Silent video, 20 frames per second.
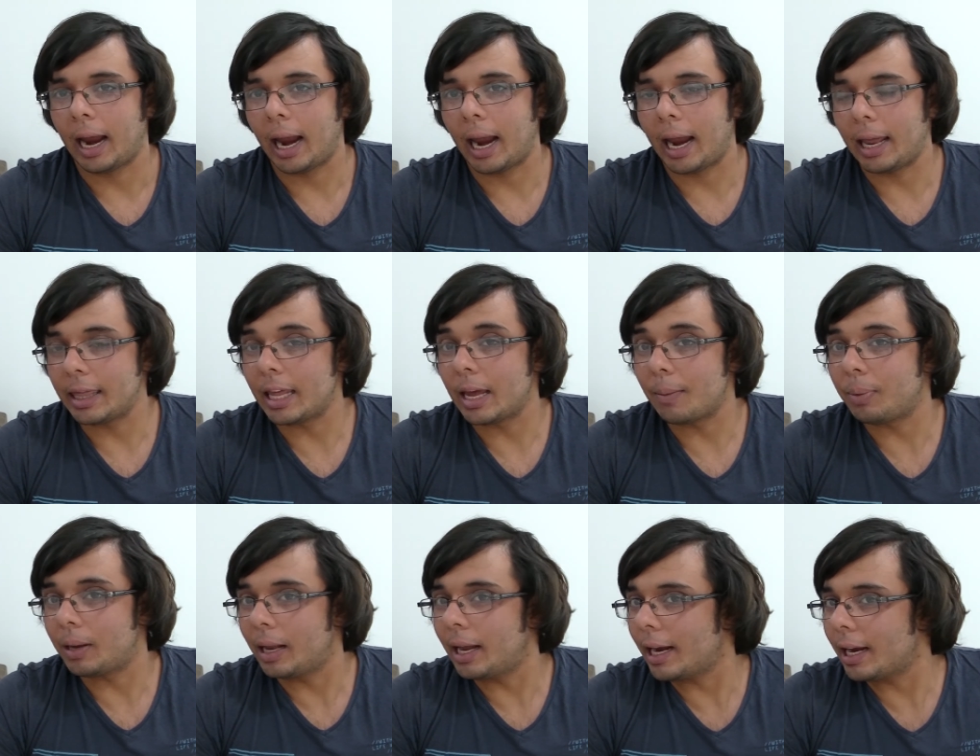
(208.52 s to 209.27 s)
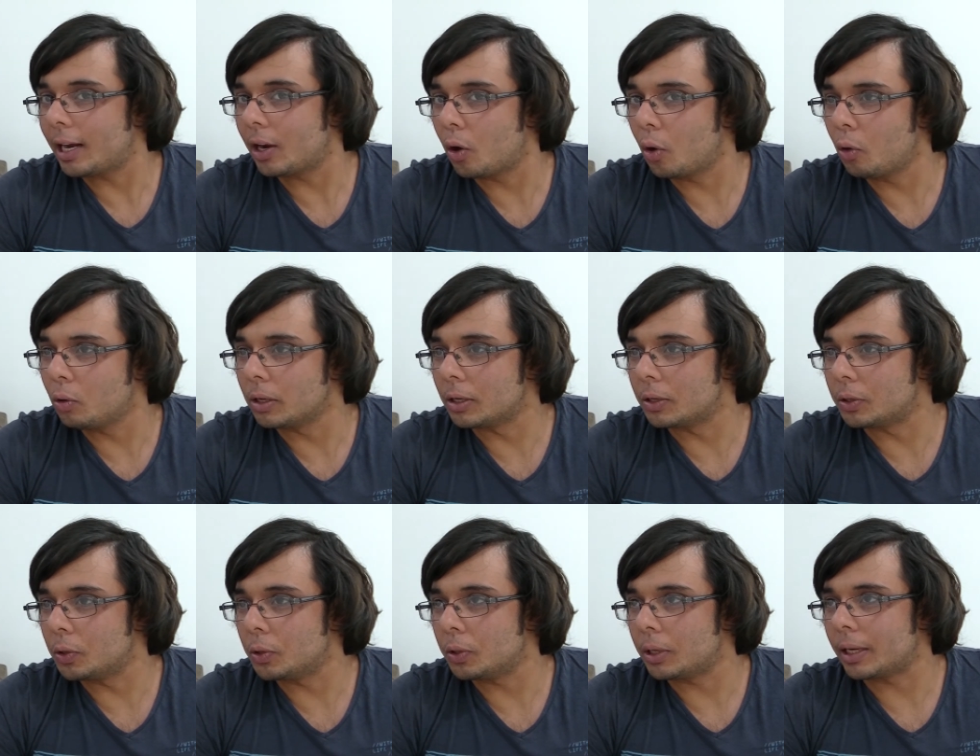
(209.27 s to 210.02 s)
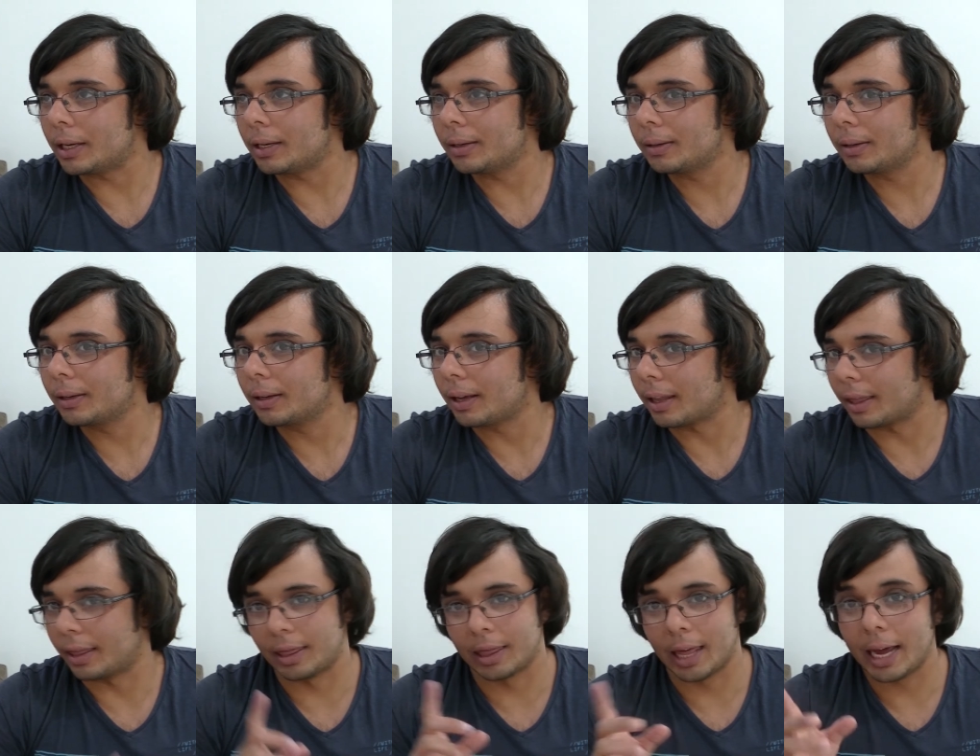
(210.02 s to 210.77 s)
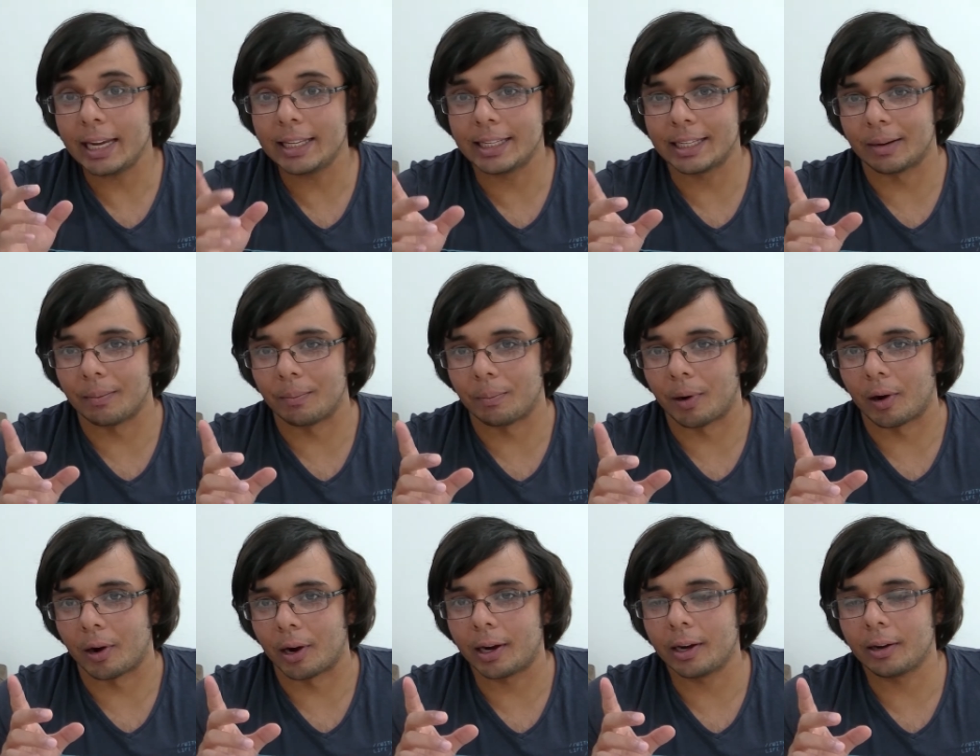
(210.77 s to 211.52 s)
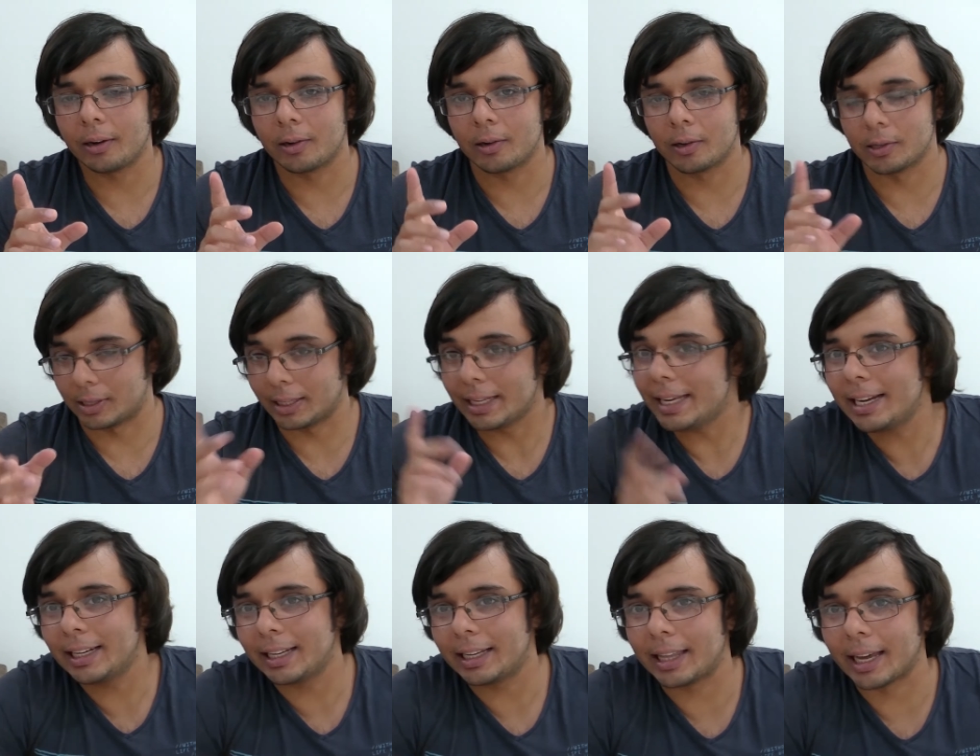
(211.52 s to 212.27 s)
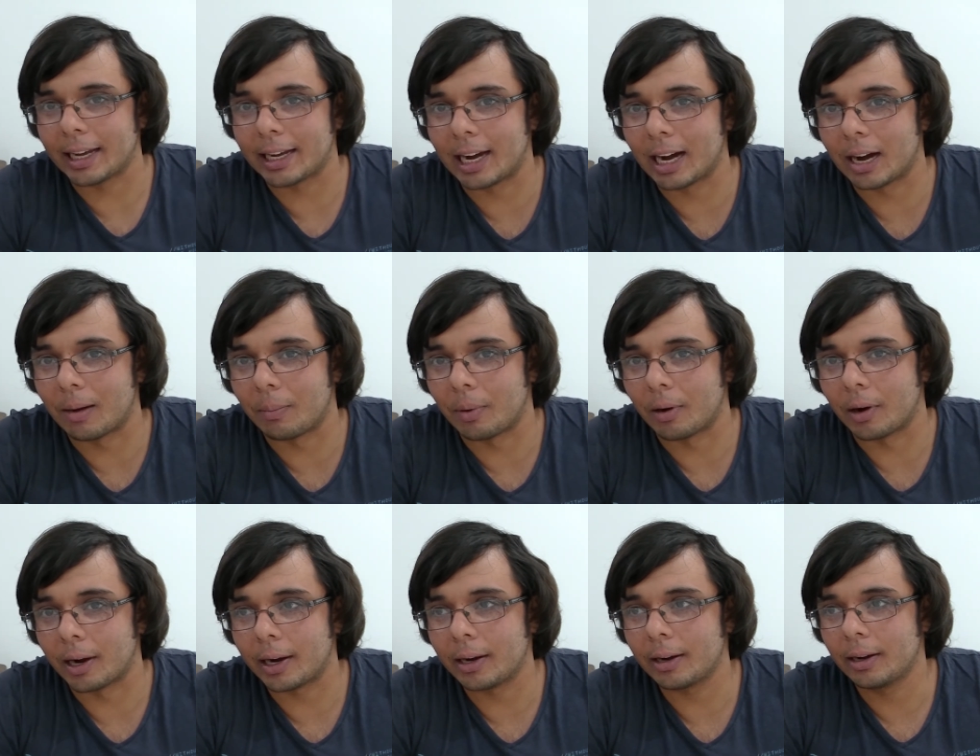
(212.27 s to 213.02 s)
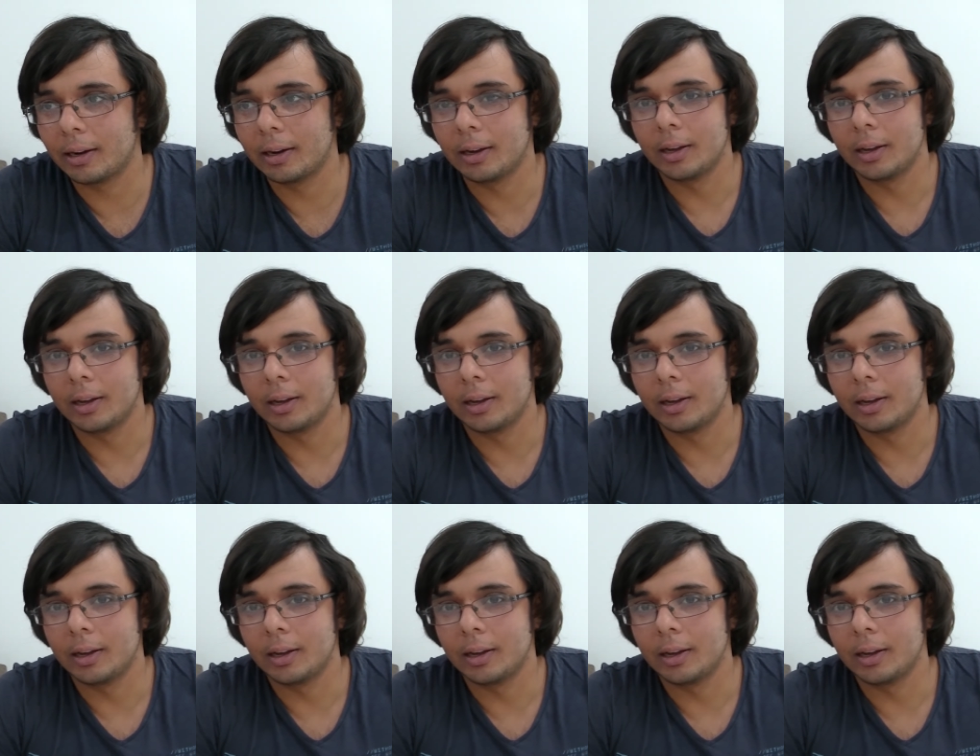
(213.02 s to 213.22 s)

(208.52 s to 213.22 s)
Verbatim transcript: and they're playing Call of Duty, they didn't buy it, because legally they can't buy it,